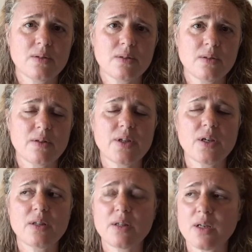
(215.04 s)
The
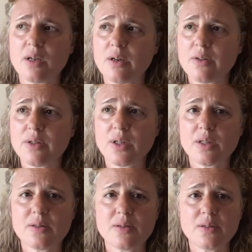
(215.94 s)
third thing I think
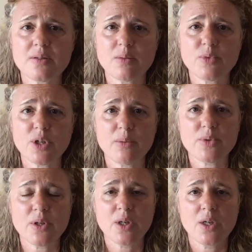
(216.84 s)
is that
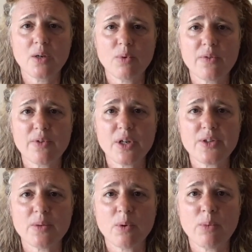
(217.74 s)
sometimes we feel as
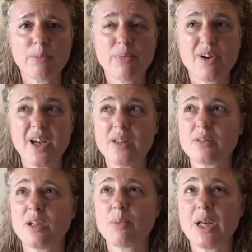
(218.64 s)
though when we pray, there's
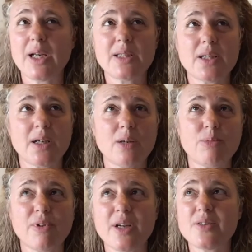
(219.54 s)
nobody listening. Our
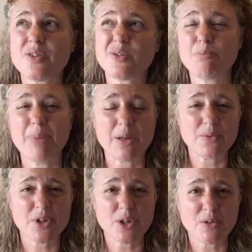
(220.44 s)
prayers are just
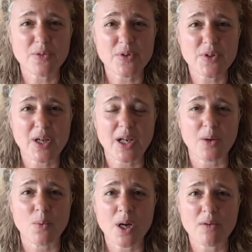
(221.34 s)
bouncing off the
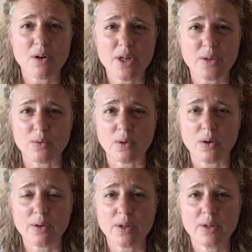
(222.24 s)
ceiling. Where are you, God?